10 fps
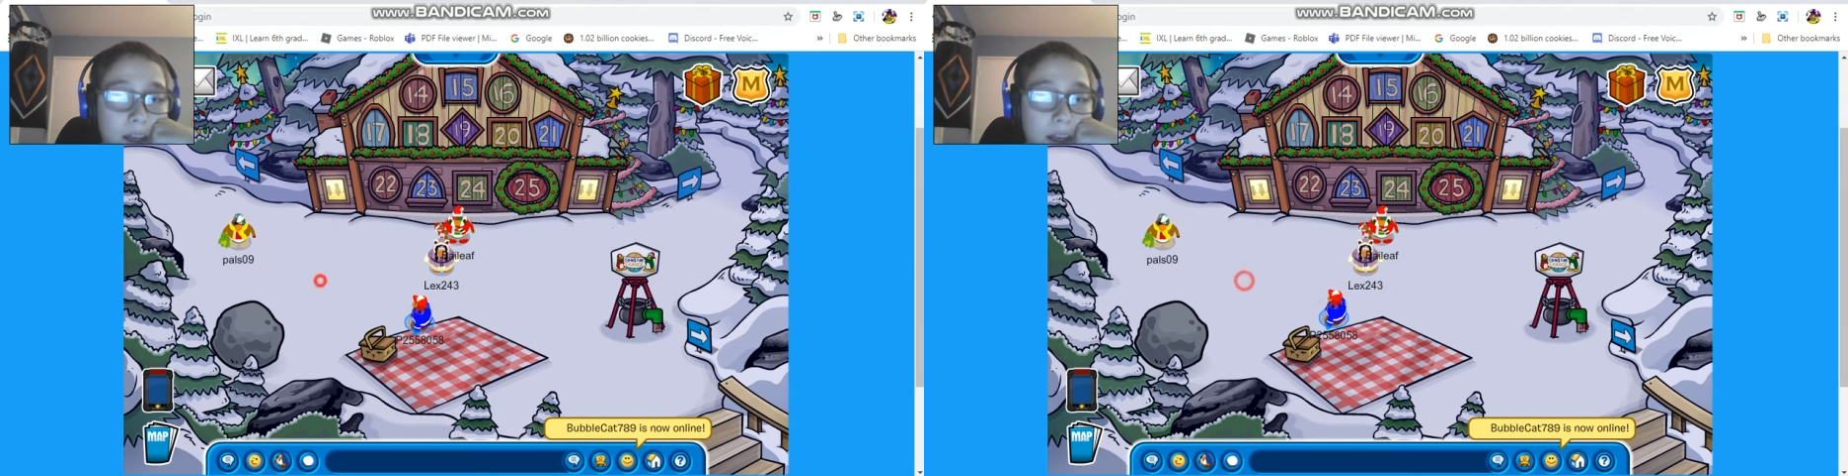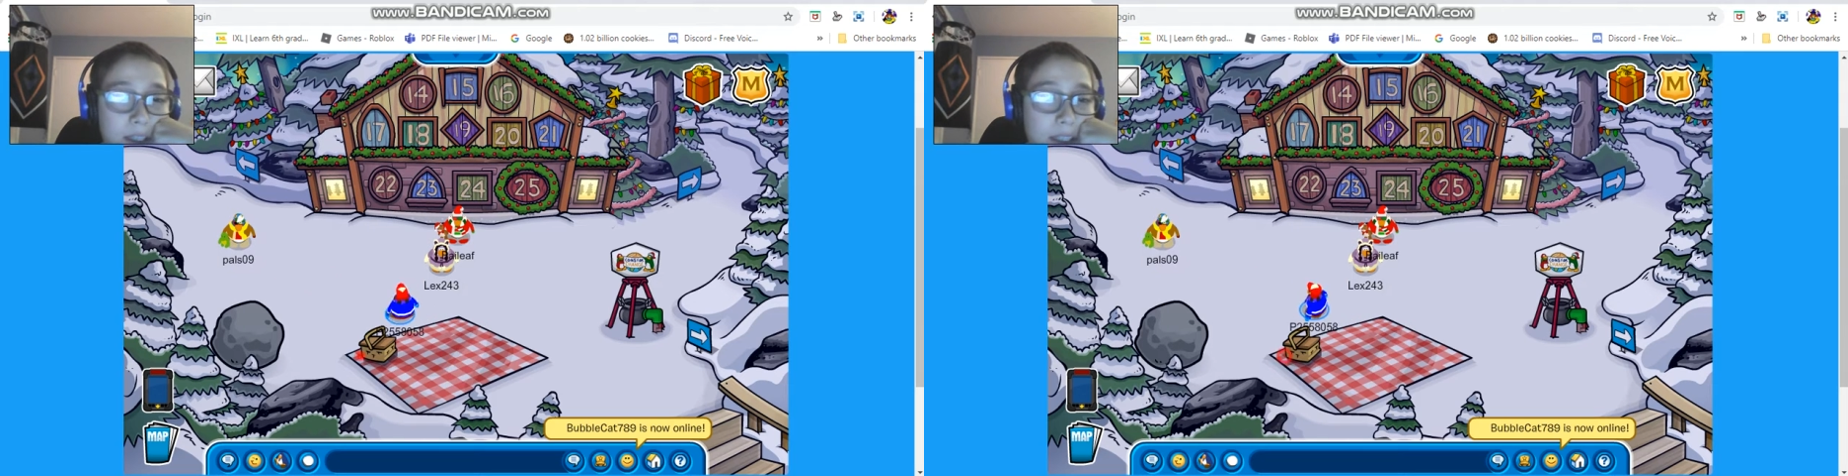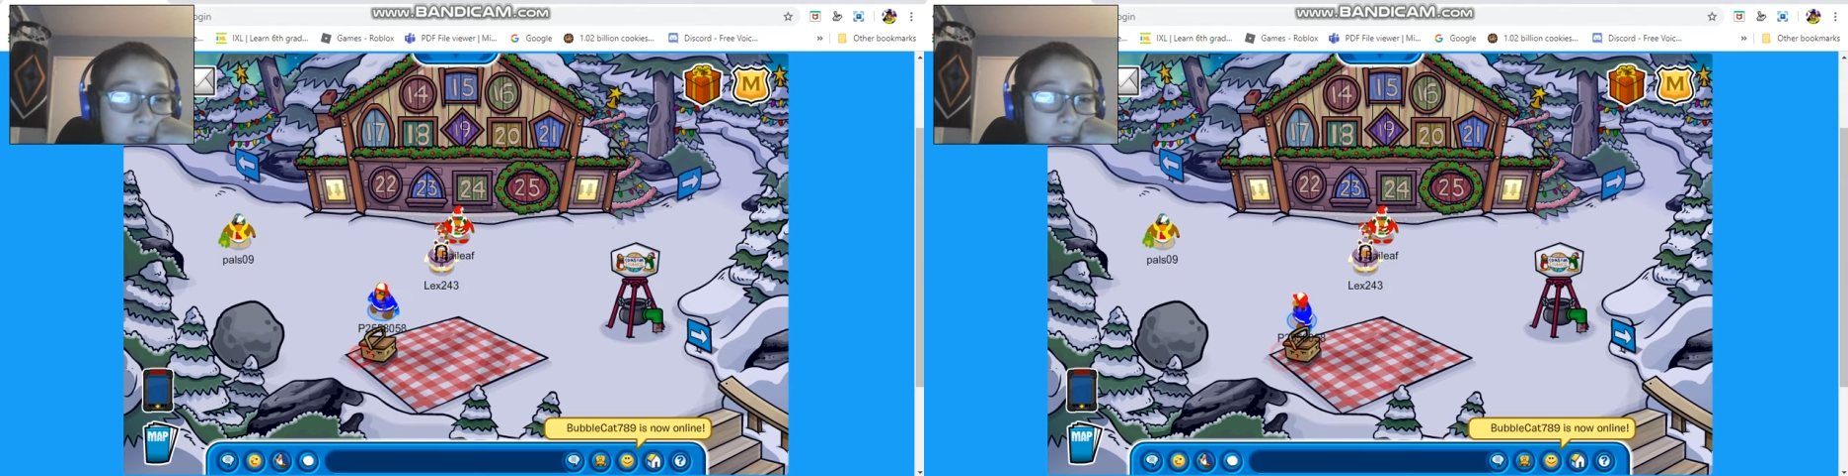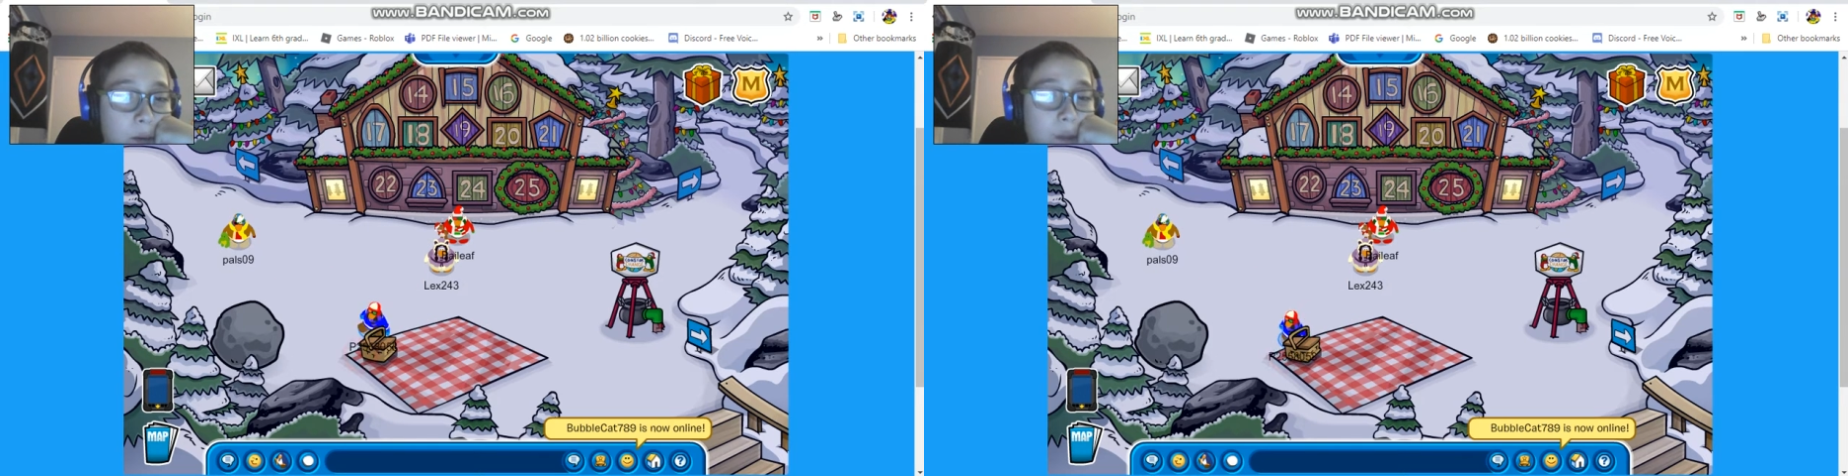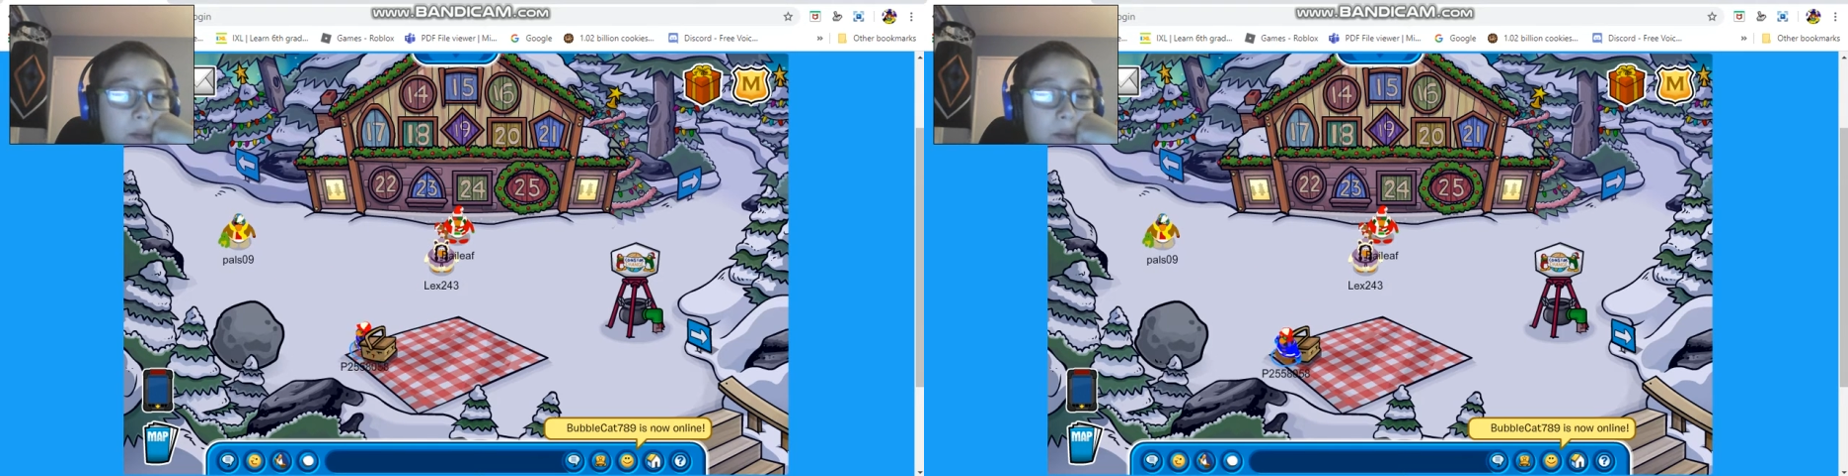yeah, guys,
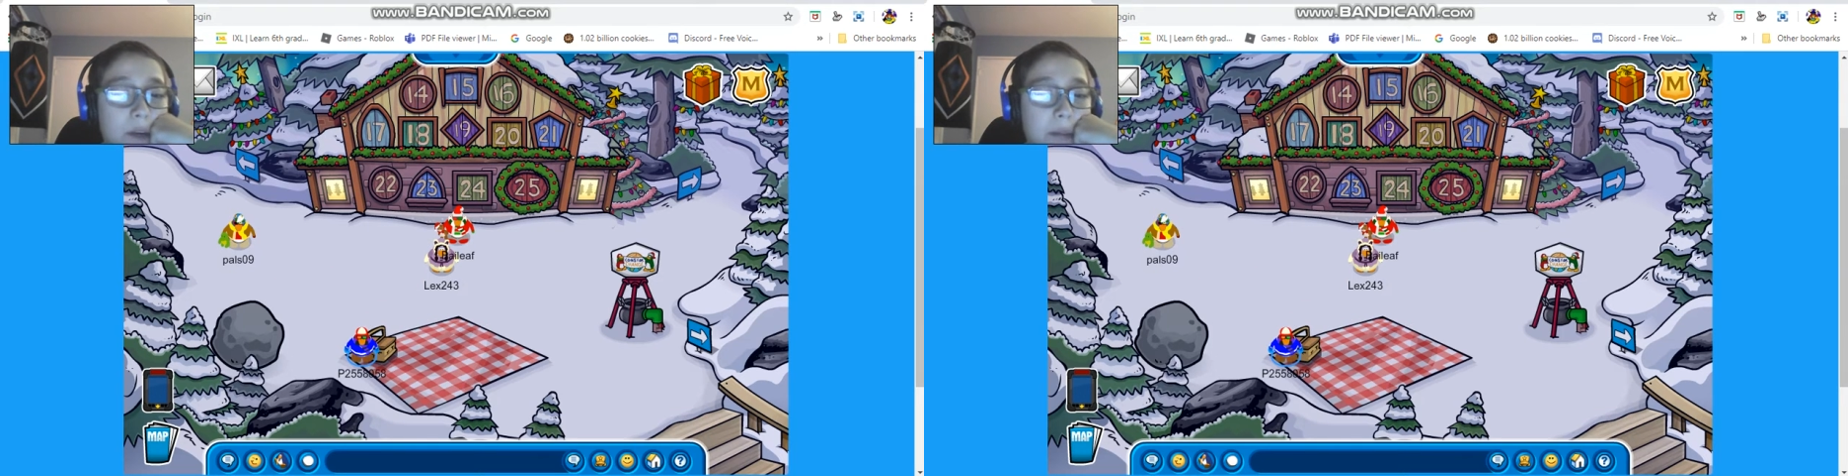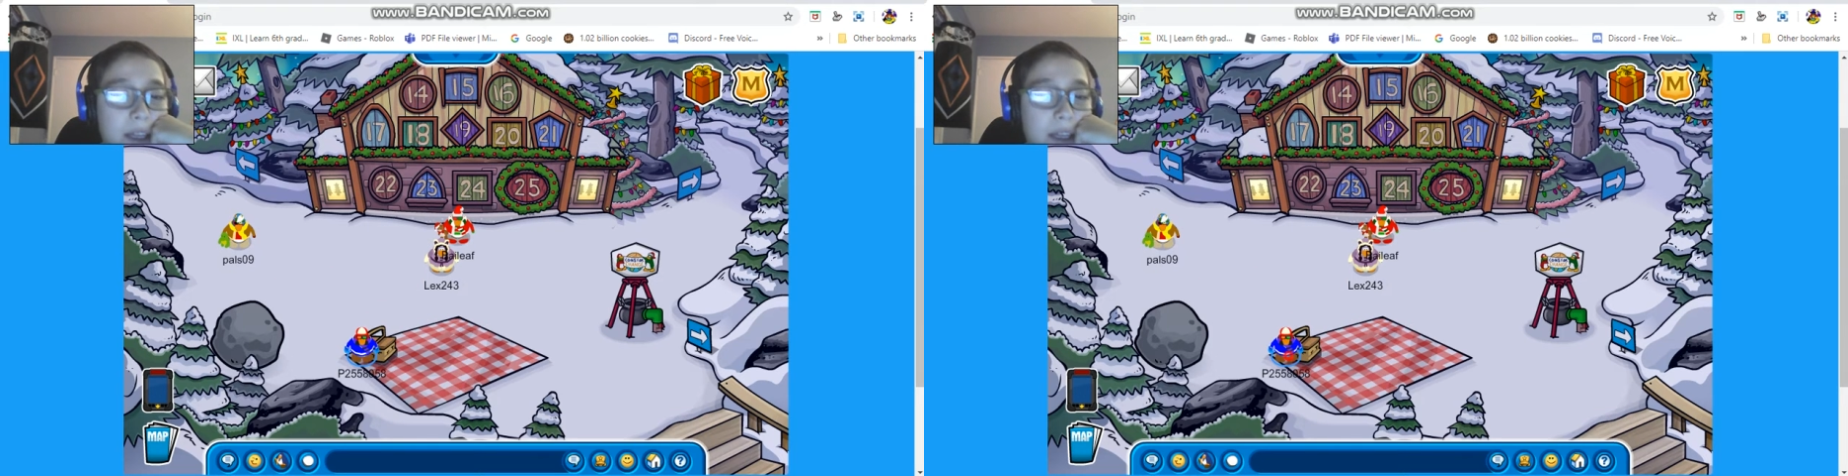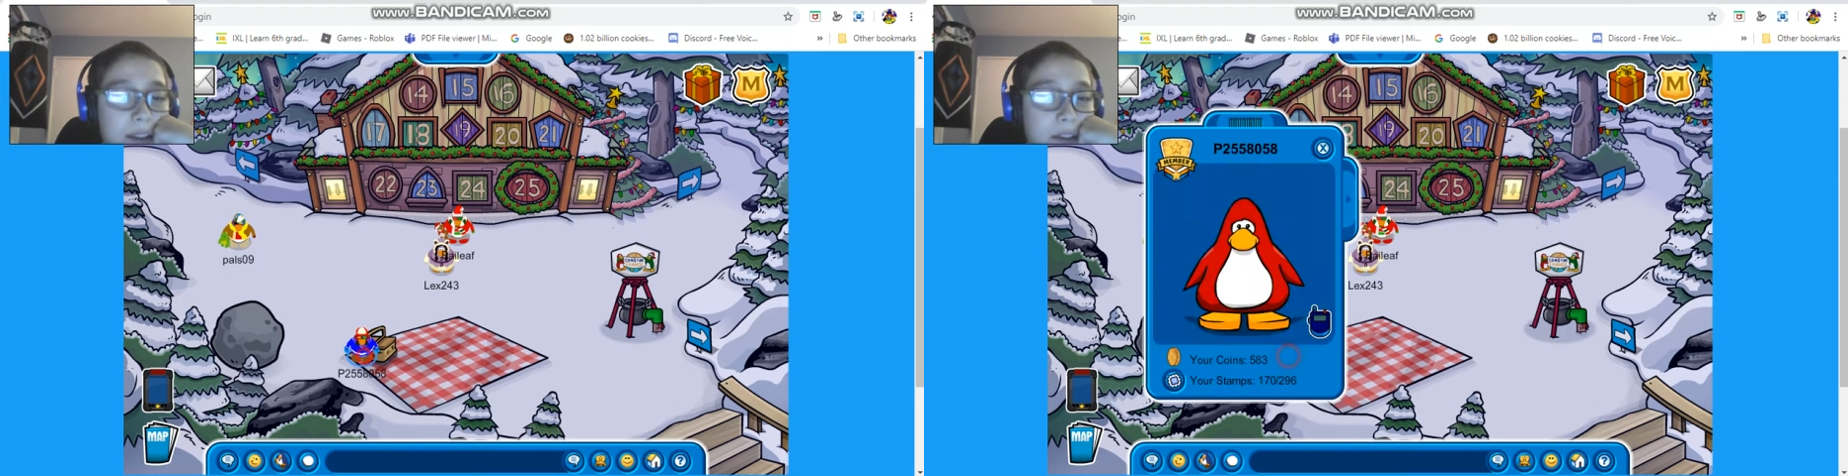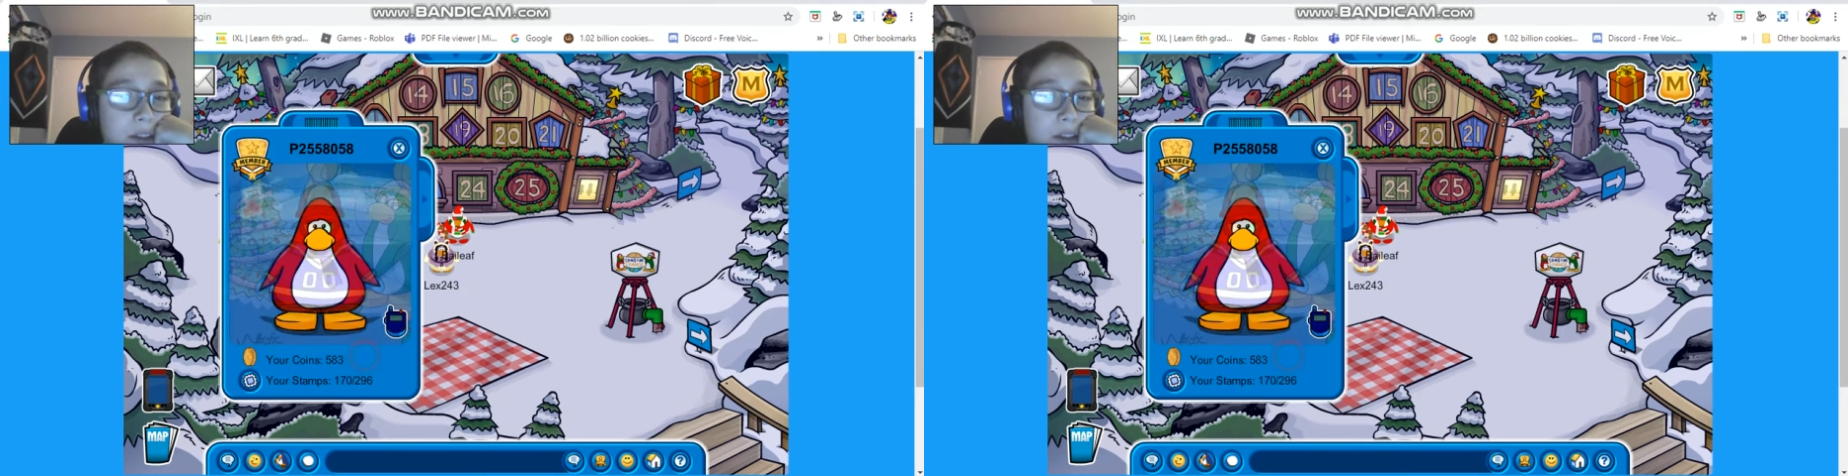I don't really want to make this